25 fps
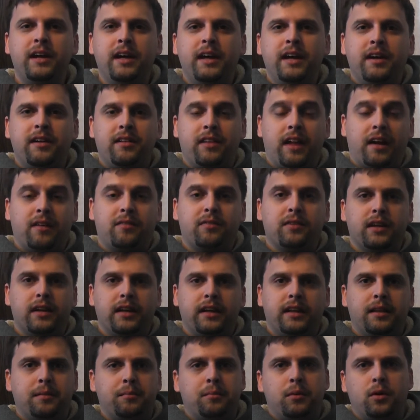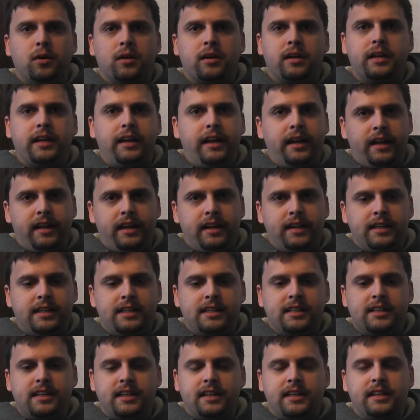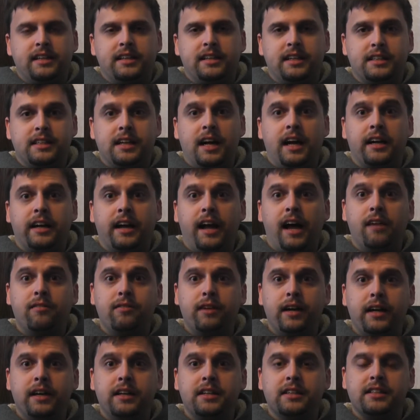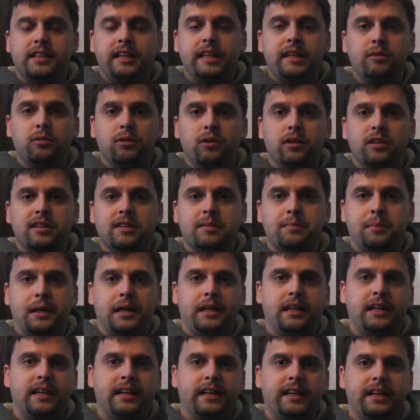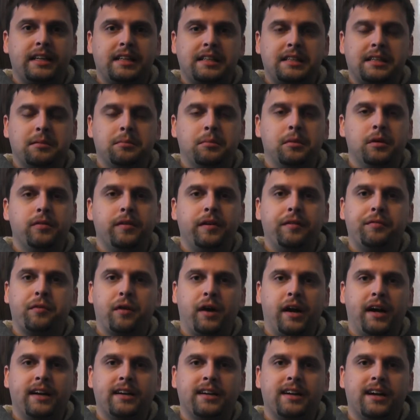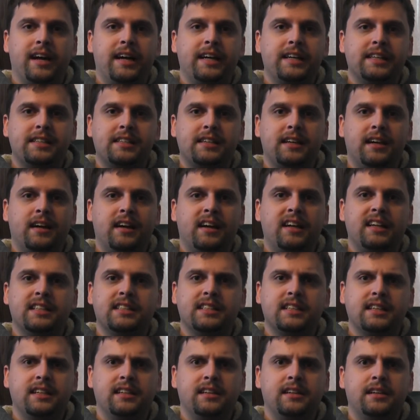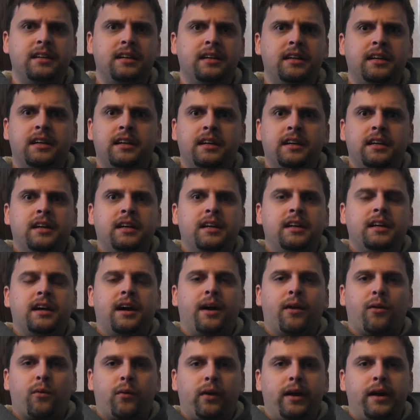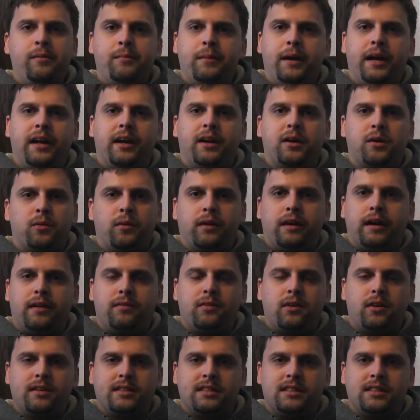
Thankfully, the book does not have 8 sequels, but I guess the movie franchise does, and a remake or whatever.